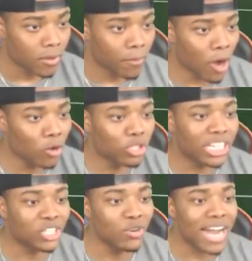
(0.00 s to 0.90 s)
Bro,
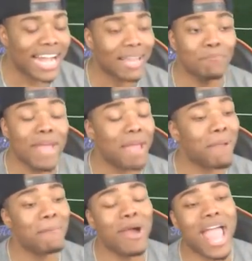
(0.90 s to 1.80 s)
did you not get mad
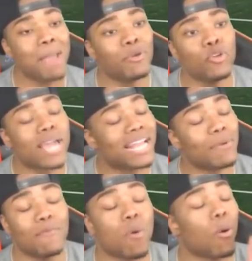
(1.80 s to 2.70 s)
my man Amos? You
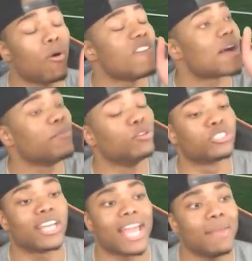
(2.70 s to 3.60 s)
can't, bro, if I'm
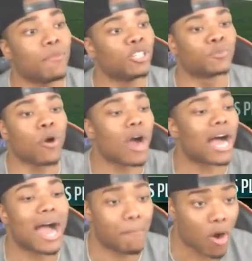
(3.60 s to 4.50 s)
using Amos, bro,
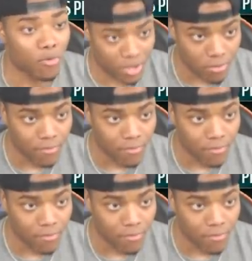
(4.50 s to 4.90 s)
I'm on you.